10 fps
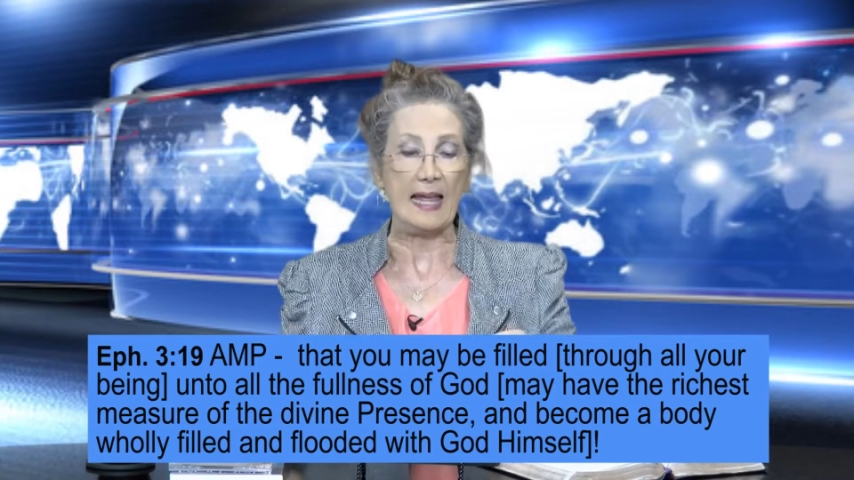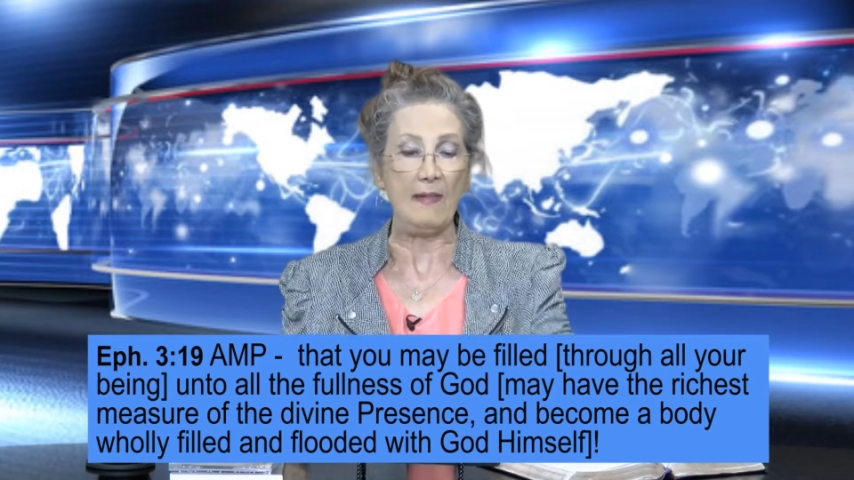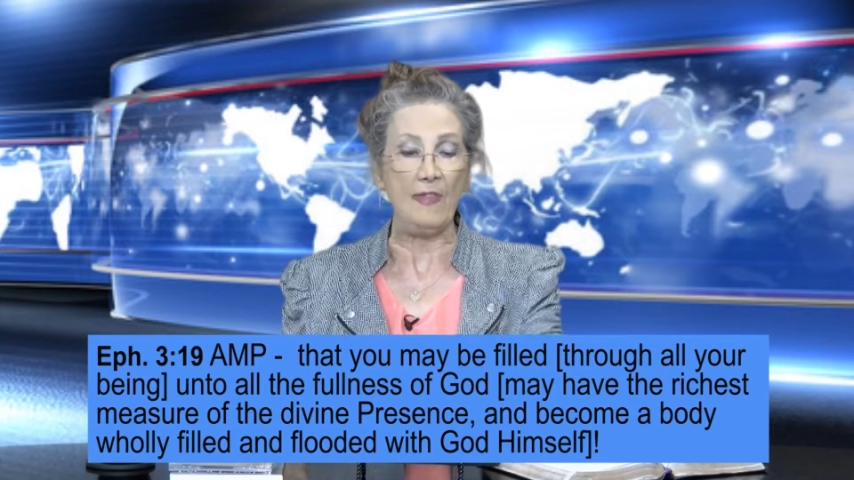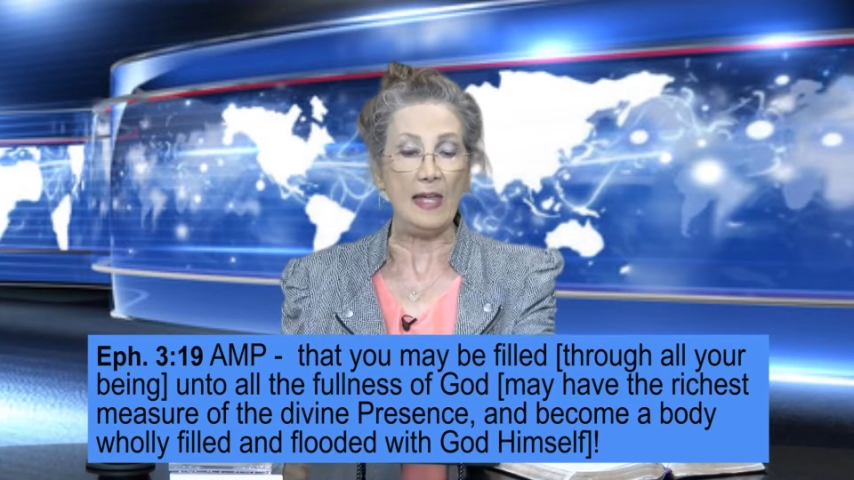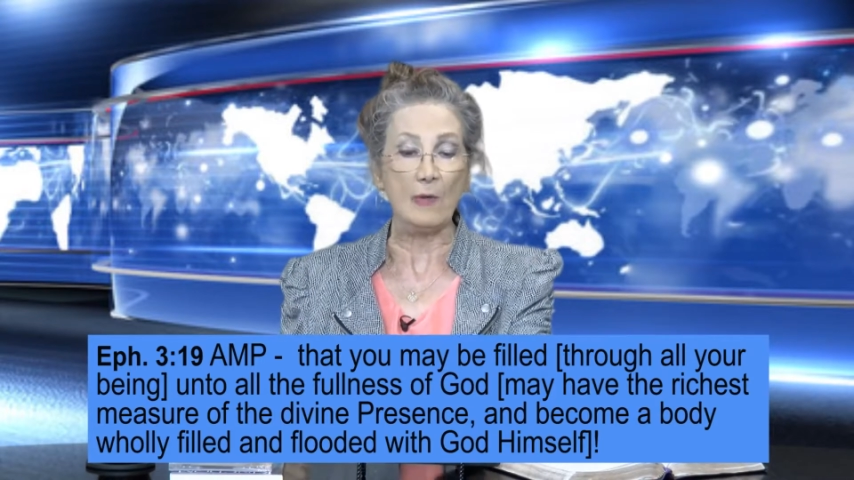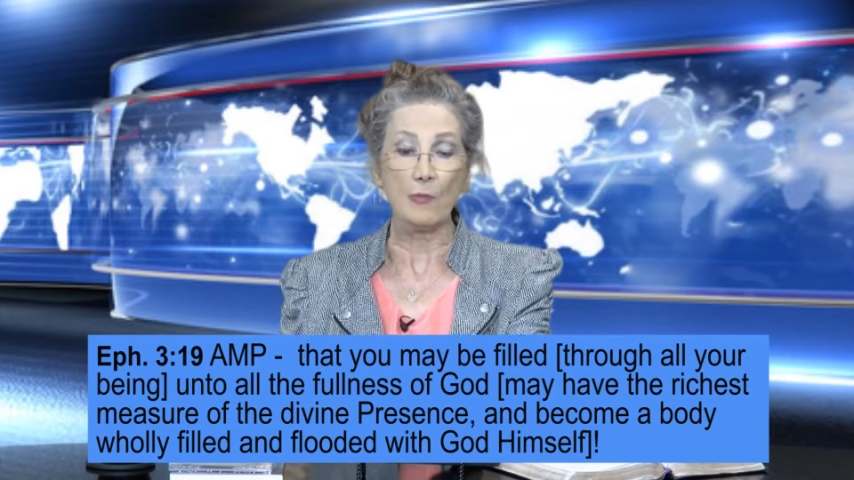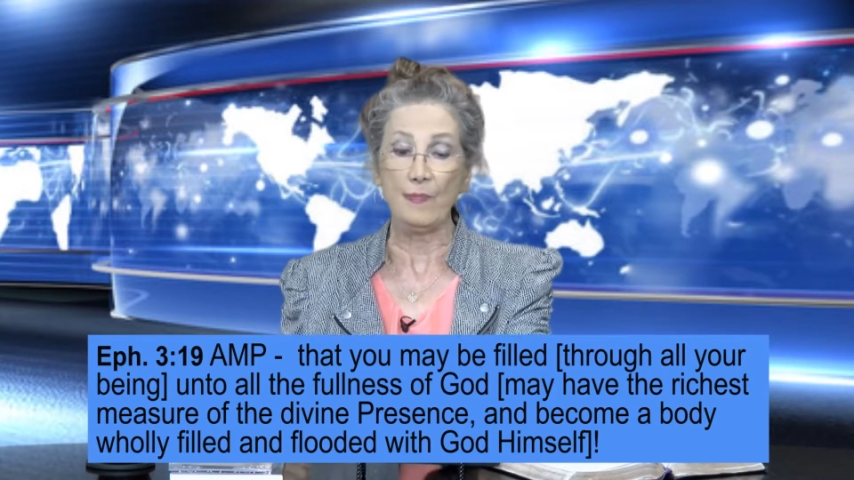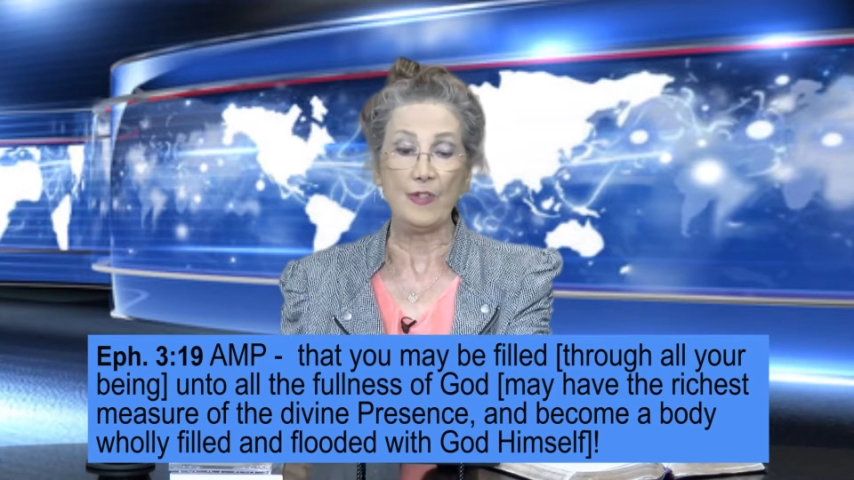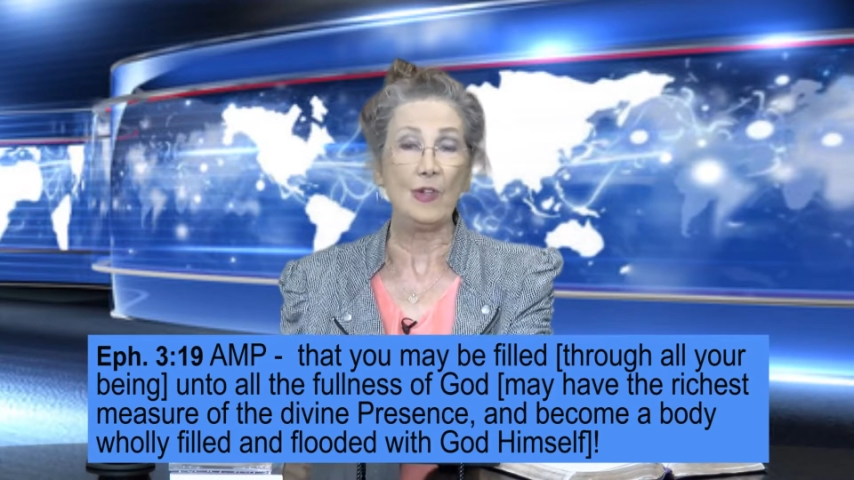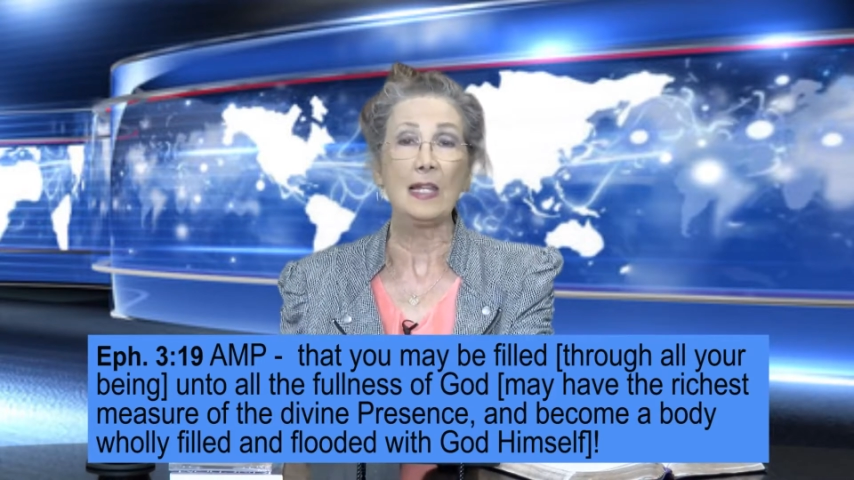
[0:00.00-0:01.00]
And then,
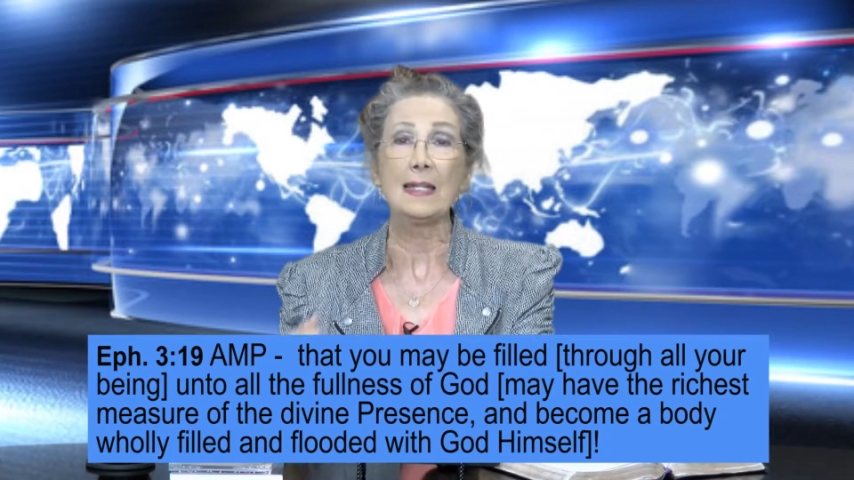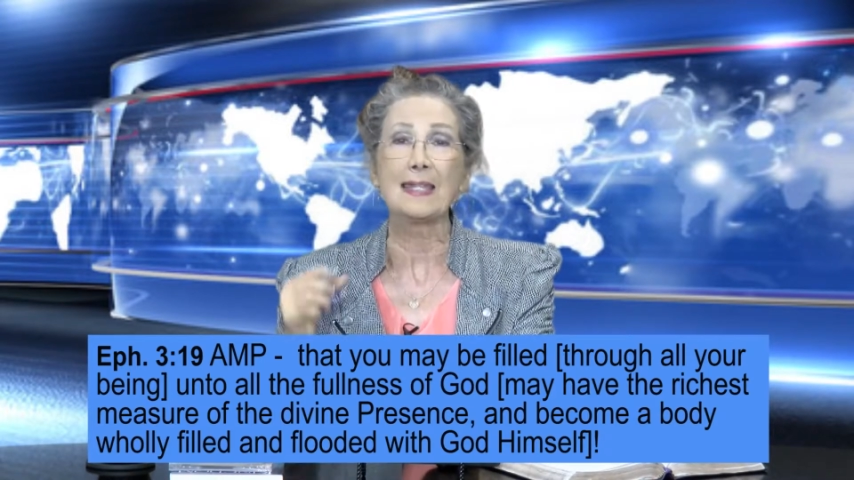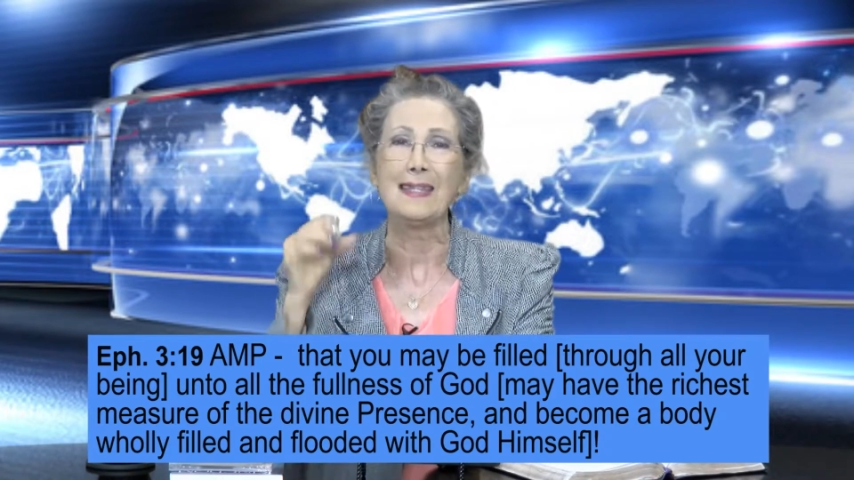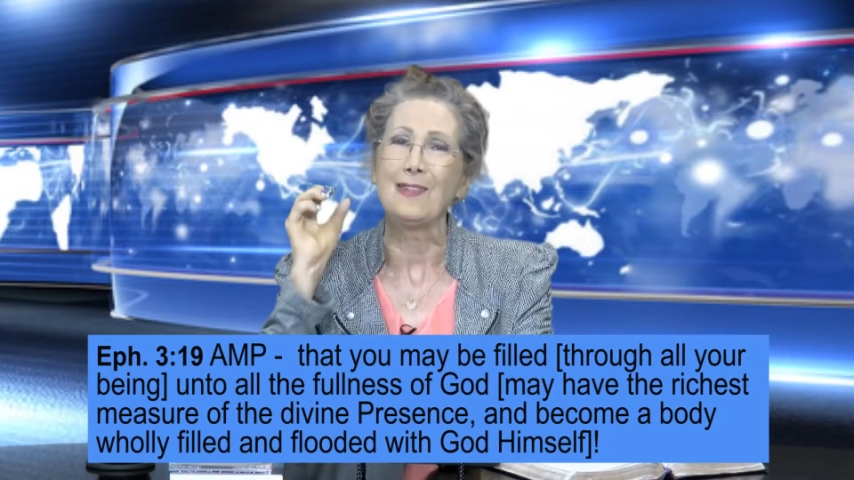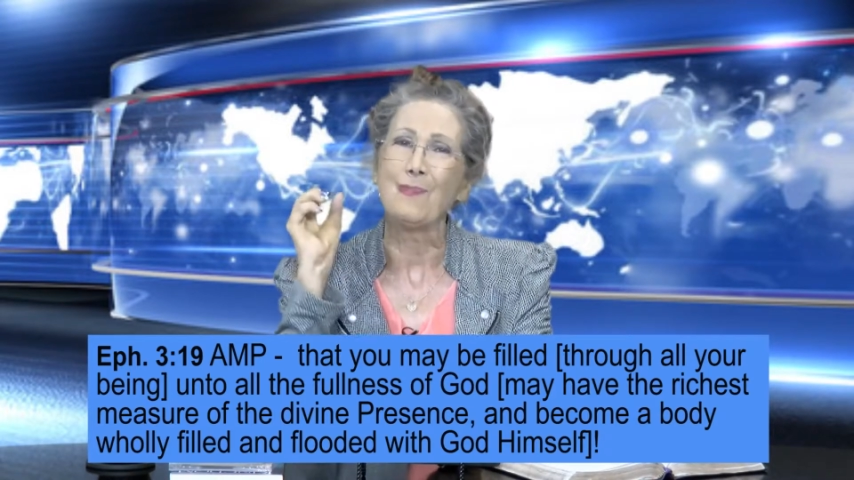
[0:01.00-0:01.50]
listen,